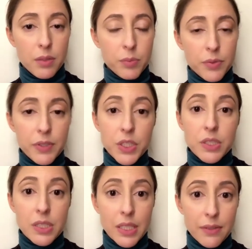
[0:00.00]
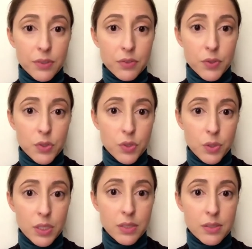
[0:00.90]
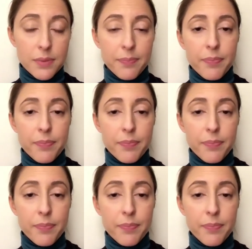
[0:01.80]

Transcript: proficiency levels for students,